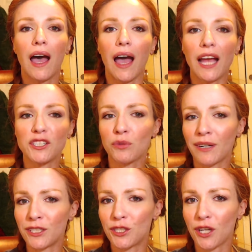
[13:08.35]
I just
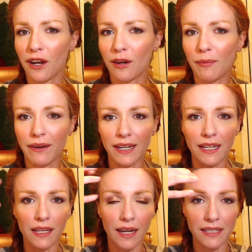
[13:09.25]
wanted to talk about it in
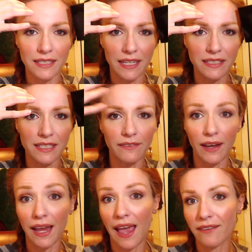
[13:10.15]
the context of,
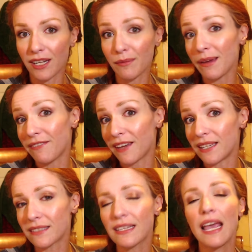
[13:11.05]
I have it on my
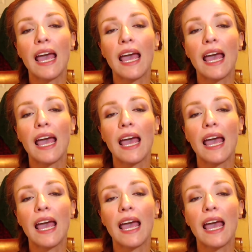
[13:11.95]
face.